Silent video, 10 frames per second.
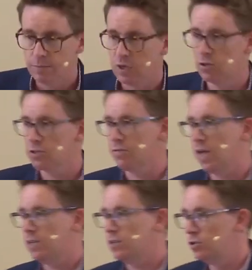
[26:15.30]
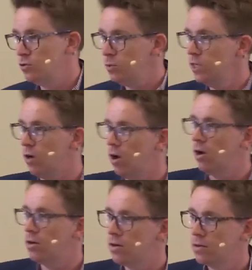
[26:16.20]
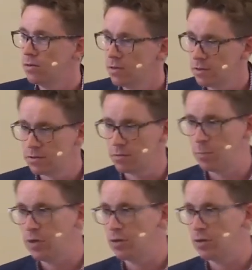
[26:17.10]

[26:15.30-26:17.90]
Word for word: And because of that, do we not, at St.